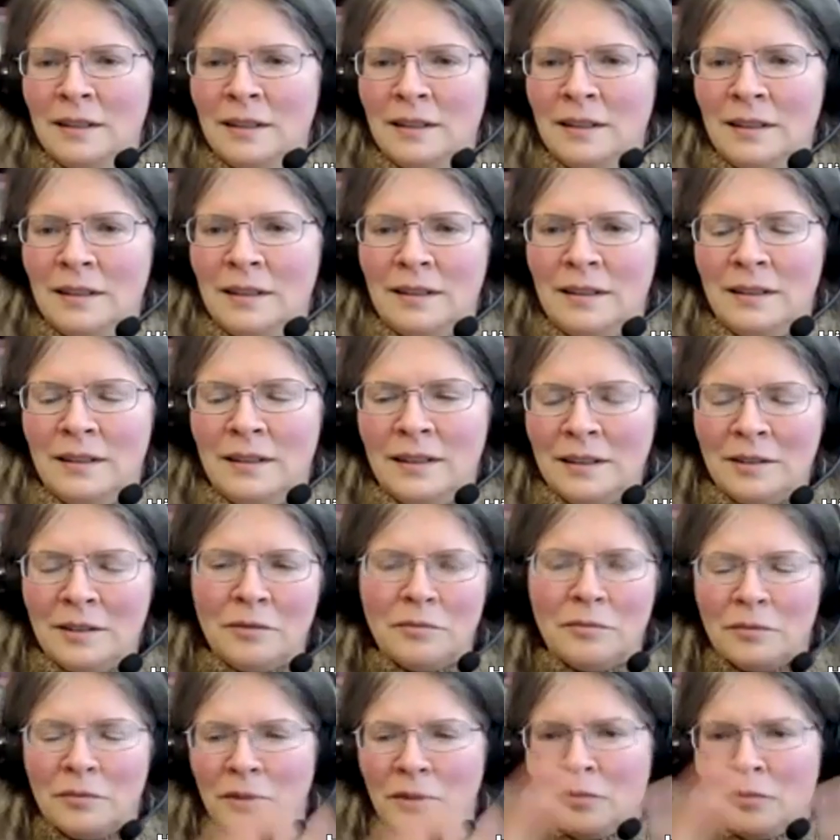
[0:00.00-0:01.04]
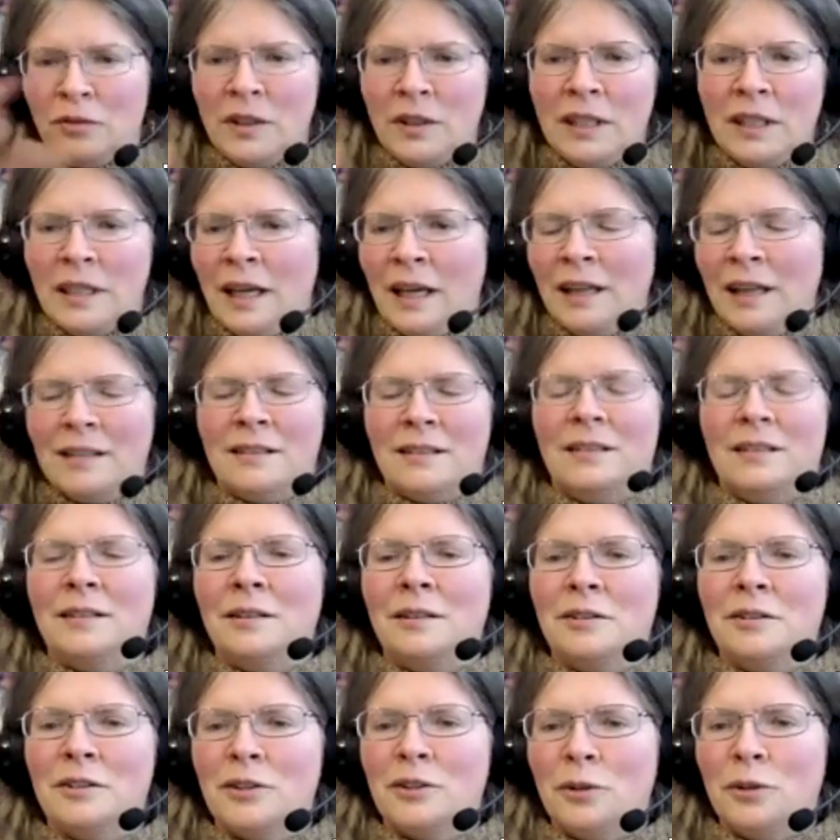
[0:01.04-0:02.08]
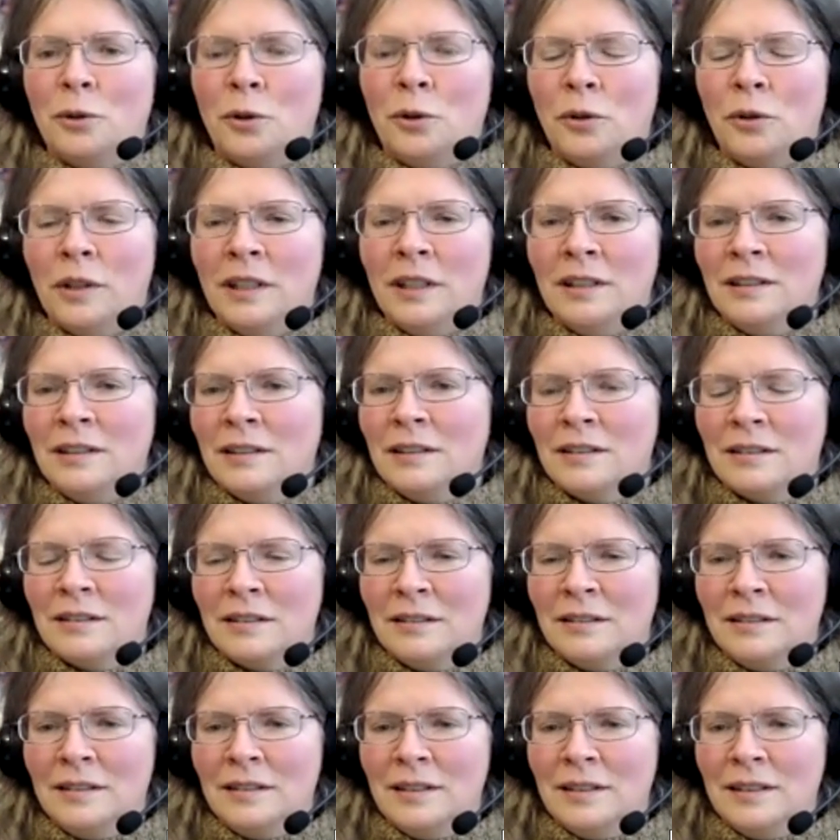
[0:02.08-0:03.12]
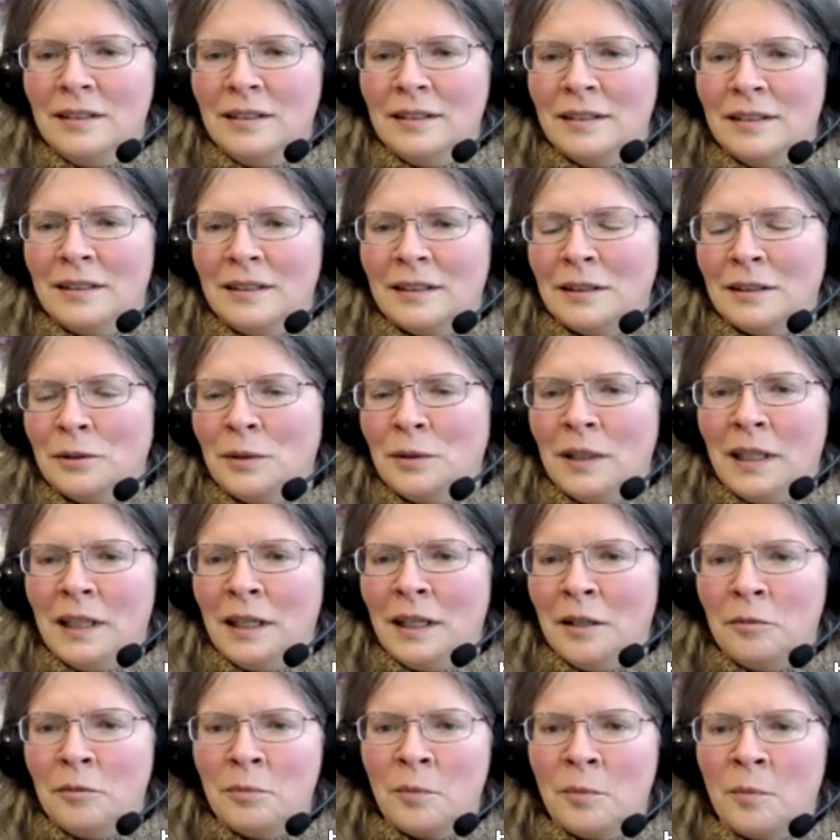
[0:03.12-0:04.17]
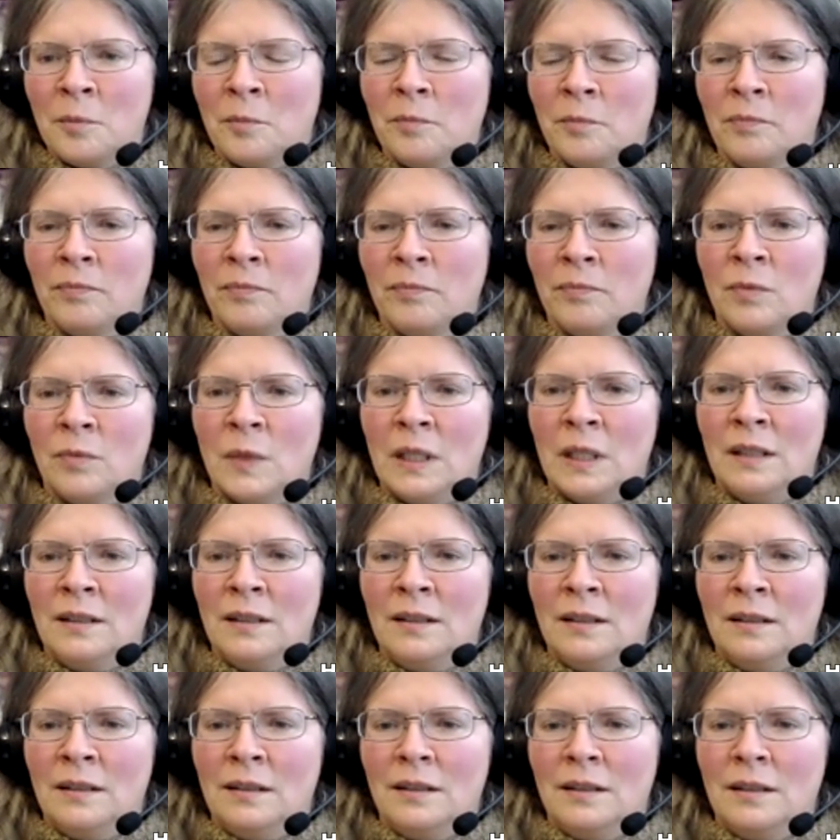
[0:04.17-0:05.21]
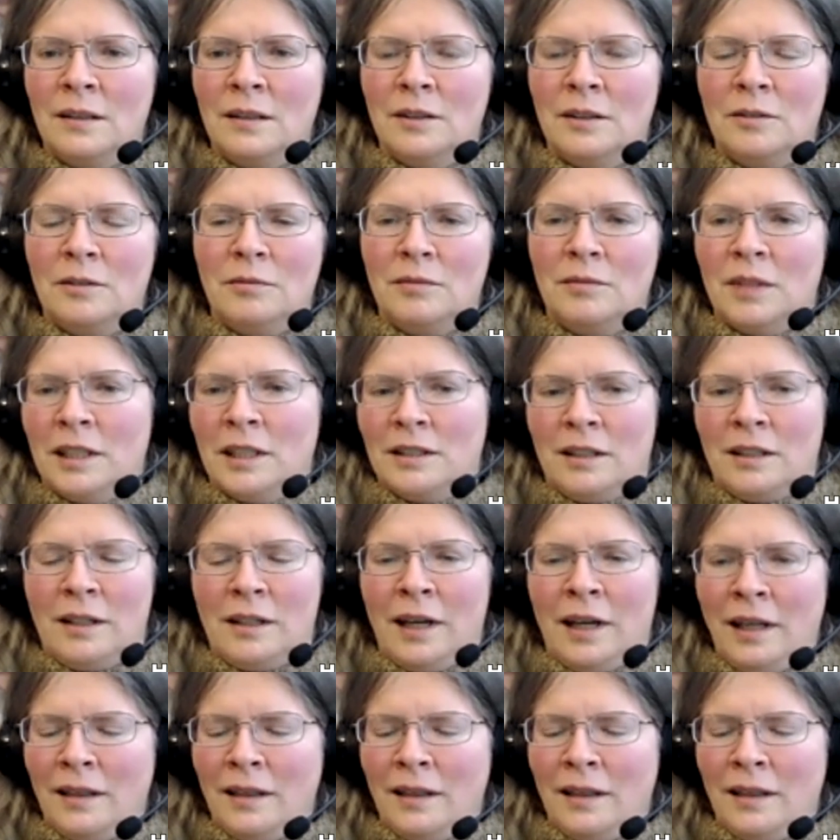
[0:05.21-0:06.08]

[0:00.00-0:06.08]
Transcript: little vignettes little stories you know um, there's a line